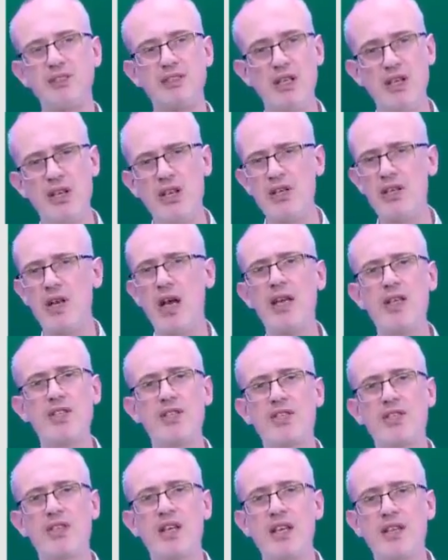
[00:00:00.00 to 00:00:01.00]

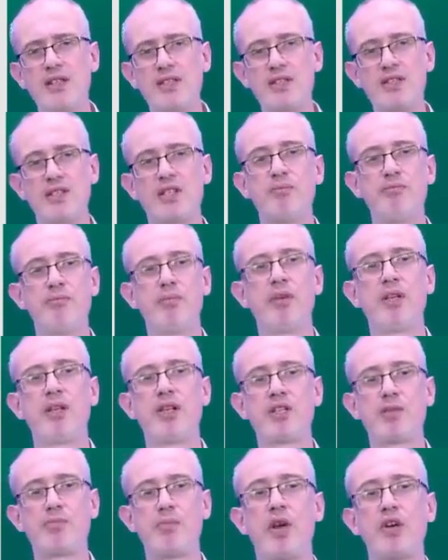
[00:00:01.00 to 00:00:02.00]
Nice, simple
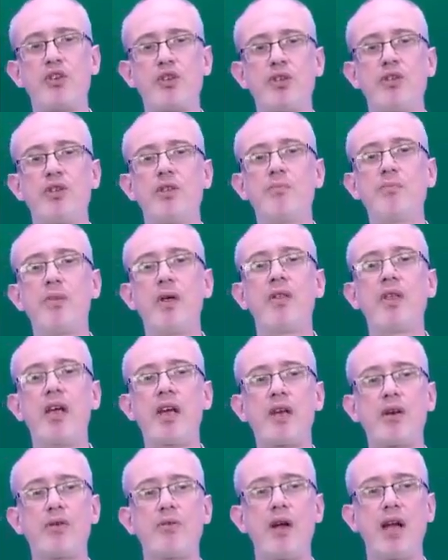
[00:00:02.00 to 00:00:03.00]
expressions, but they're
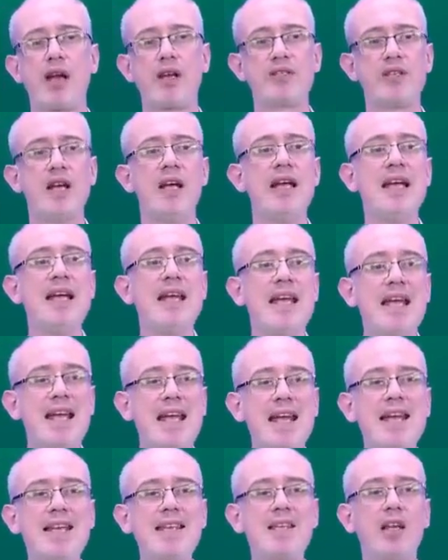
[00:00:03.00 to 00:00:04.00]
correct.
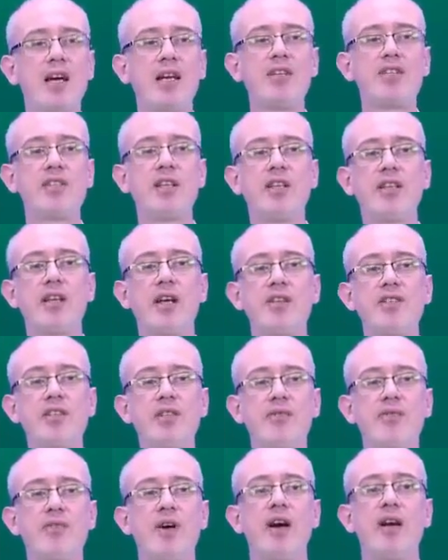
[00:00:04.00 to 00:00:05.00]
In
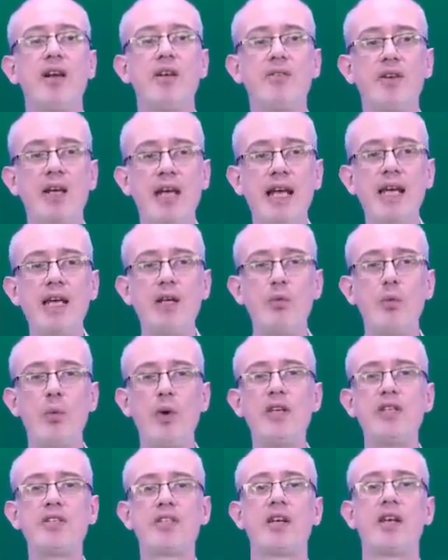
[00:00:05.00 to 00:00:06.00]
1995, in
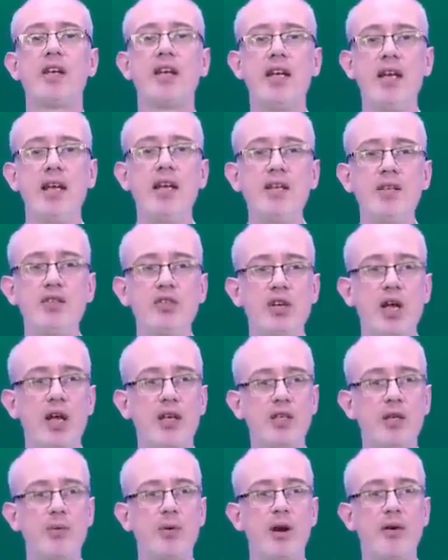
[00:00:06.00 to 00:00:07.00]
winter, in
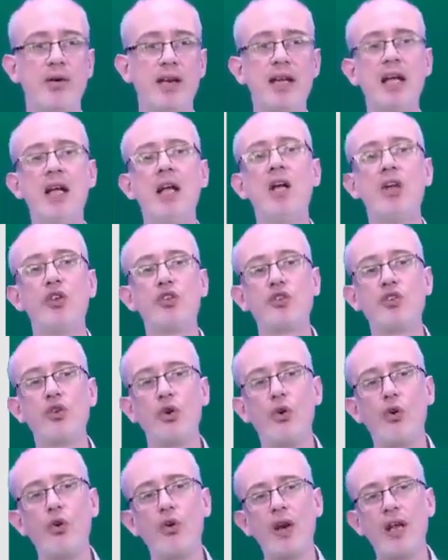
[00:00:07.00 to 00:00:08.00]
January,
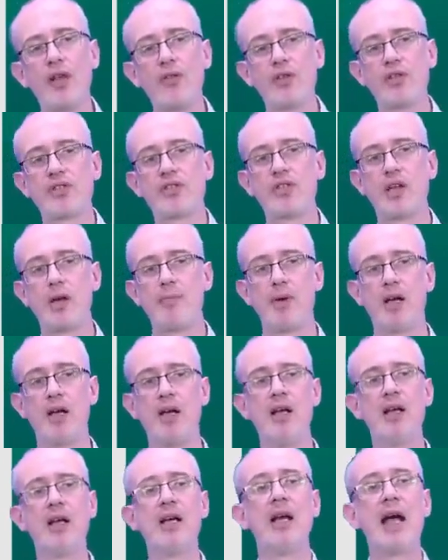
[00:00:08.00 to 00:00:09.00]
during the summer,
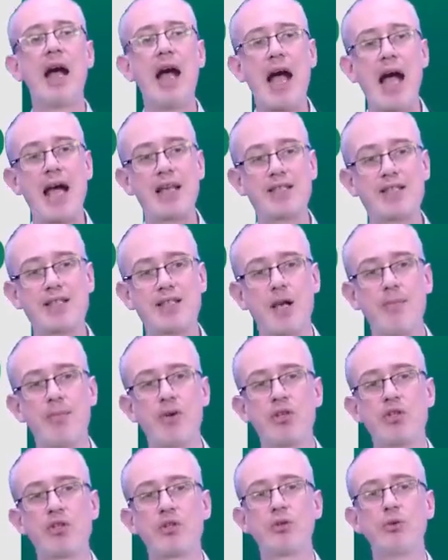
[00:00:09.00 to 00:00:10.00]
a summer
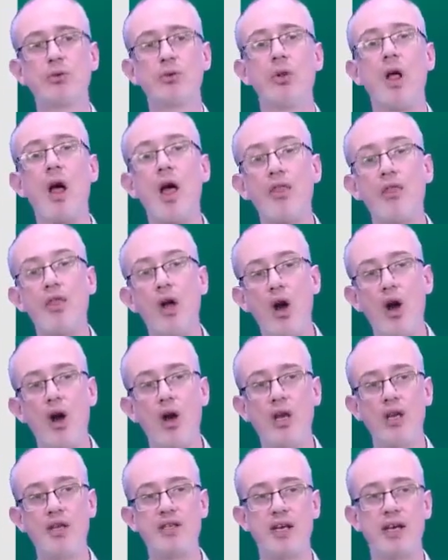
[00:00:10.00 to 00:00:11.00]
school, the
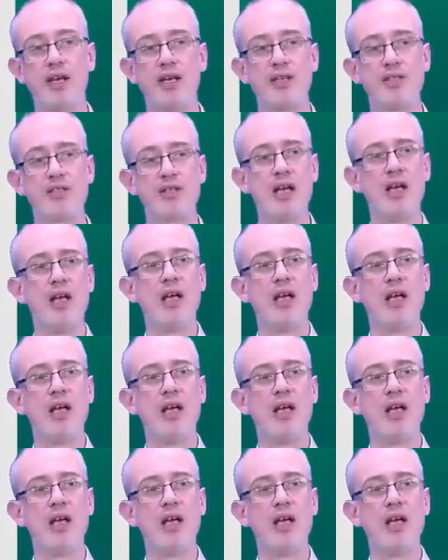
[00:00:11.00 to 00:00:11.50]
holidays.